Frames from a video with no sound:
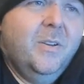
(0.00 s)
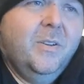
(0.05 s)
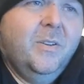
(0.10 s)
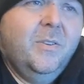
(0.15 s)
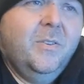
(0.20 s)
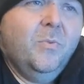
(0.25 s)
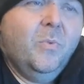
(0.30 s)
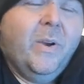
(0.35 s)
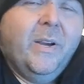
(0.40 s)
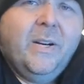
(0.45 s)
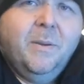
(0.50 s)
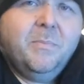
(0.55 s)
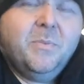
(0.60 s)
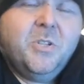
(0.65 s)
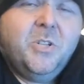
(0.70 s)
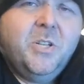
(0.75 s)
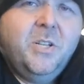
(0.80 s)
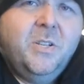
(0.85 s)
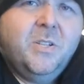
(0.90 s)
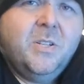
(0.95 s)
write up
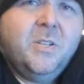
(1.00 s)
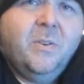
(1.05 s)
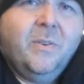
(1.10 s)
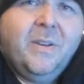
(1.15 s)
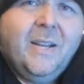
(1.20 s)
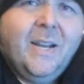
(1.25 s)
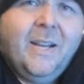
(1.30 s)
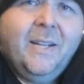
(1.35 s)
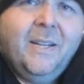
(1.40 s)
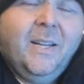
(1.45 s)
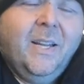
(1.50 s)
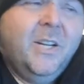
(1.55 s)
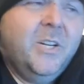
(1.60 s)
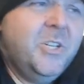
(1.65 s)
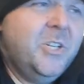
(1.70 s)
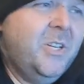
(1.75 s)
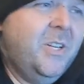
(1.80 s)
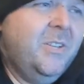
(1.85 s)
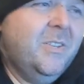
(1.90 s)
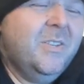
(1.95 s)
sheets, you know, guideline
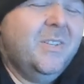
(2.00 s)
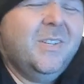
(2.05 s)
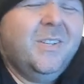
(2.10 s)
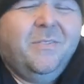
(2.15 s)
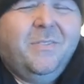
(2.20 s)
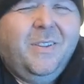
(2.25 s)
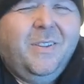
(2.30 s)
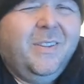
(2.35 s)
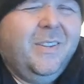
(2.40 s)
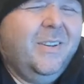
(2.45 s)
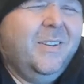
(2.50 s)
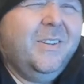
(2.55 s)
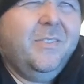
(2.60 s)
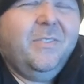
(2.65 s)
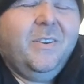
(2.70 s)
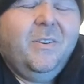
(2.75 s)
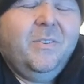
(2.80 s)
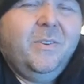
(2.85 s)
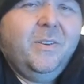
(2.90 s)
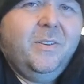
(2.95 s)
sheets and stuff like that. I just
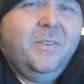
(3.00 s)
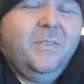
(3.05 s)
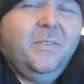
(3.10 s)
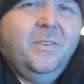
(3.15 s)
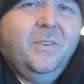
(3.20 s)
found it.